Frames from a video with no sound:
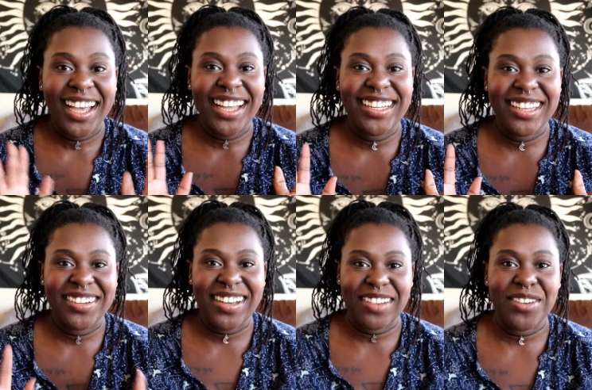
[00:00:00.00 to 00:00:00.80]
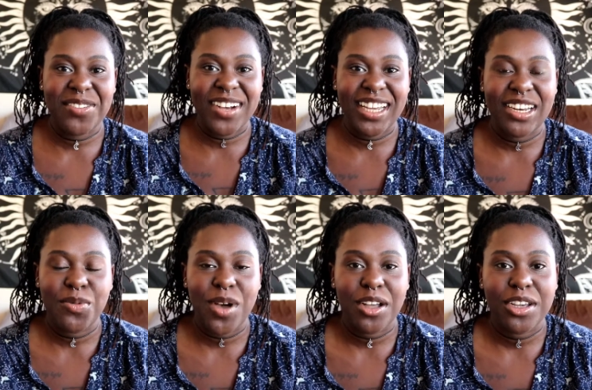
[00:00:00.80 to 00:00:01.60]
Hello everyone,
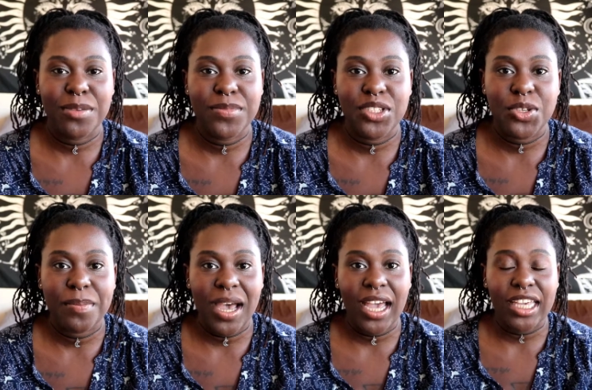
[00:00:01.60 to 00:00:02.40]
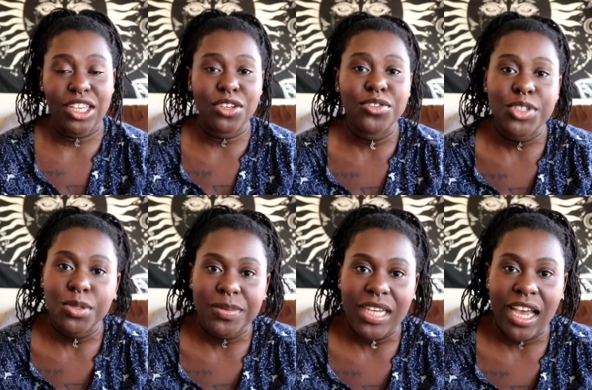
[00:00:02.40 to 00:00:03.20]
welcome to my
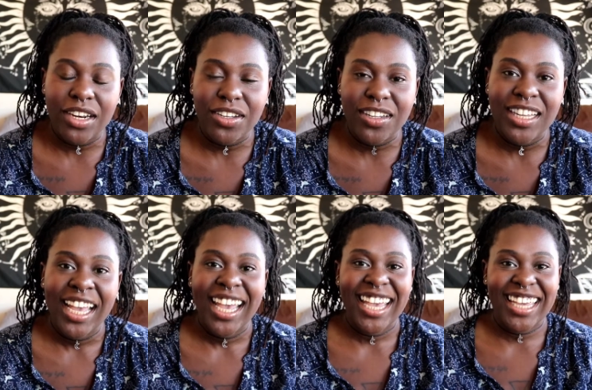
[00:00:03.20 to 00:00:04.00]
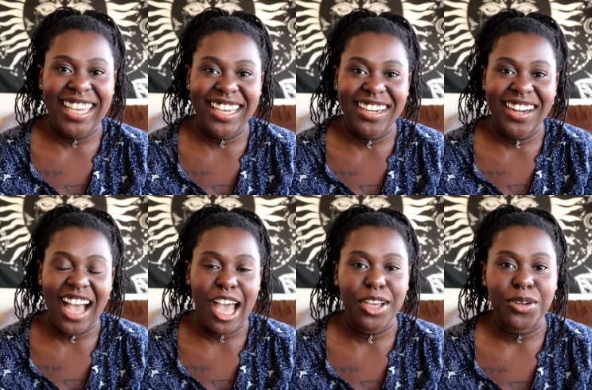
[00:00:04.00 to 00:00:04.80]
YouTube channel. Here
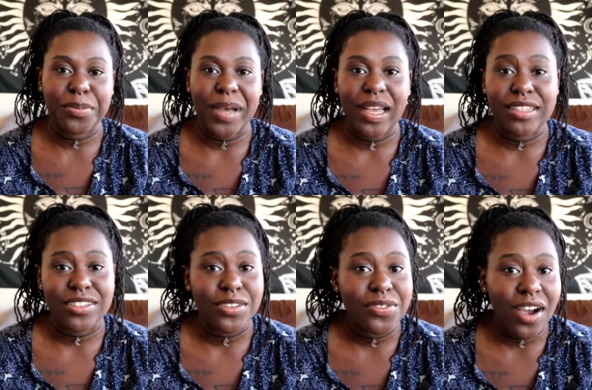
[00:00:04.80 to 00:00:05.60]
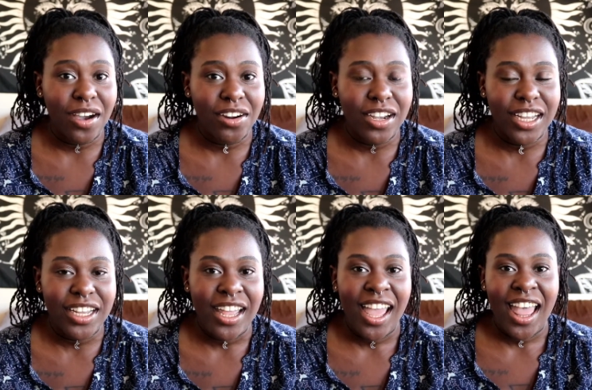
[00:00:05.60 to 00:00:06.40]
I go by
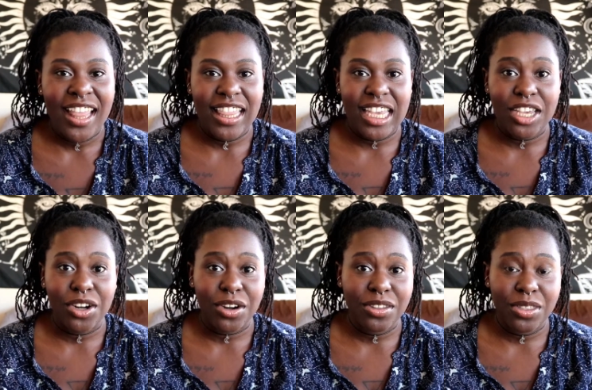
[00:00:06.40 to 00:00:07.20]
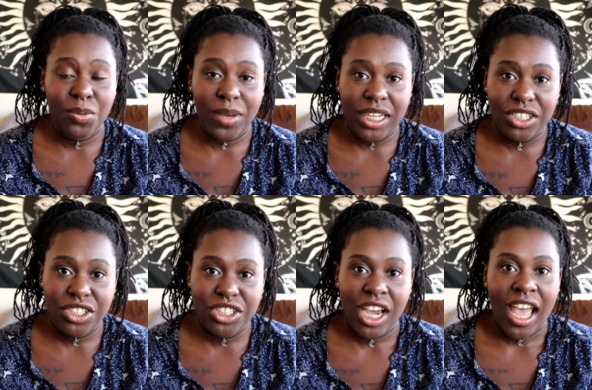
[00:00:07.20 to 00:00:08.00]
Zafara the Earth
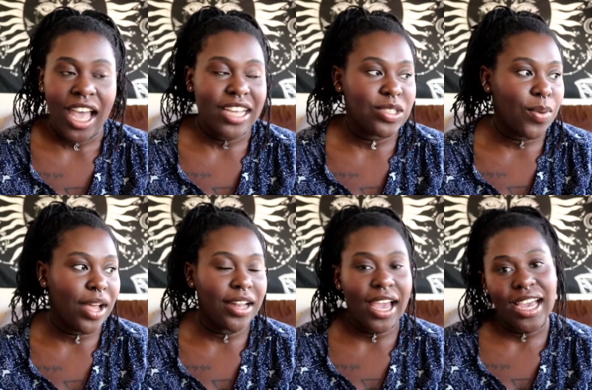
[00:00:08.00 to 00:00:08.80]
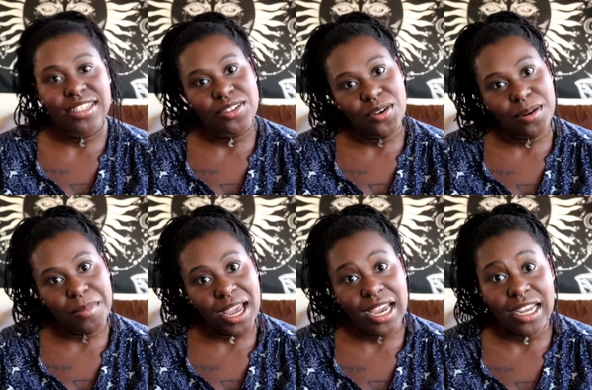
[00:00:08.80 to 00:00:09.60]
Witch, as well as on
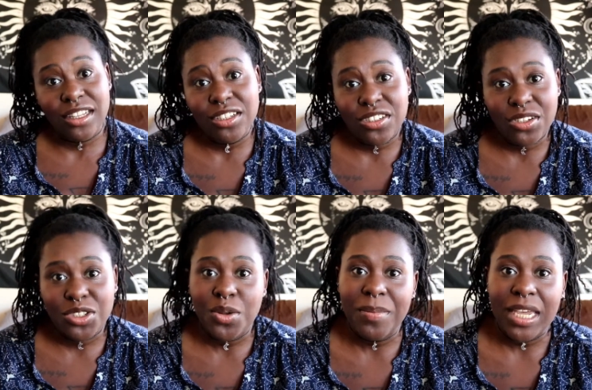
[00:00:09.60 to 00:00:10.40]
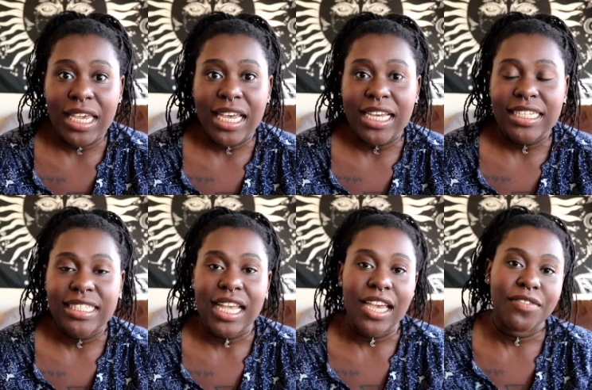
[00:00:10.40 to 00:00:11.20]
my other social medias like